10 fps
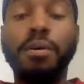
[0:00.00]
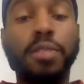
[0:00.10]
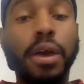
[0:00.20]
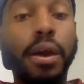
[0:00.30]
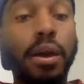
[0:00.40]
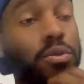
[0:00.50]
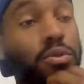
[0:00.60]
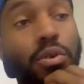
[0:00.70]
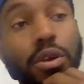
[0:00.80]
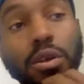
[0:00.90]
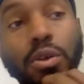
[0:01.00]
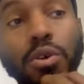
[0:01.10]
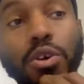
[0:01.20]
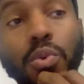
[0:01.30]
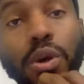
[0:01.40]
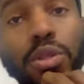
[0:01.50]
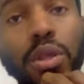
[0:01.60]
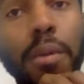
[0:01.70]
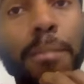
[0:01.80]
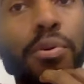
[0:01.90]
there, so he always
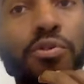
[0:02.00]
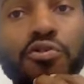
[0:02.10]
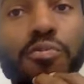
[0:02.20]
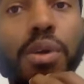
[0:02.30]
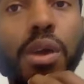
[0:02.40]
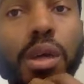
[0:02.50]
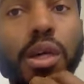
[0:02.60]
like pushed me.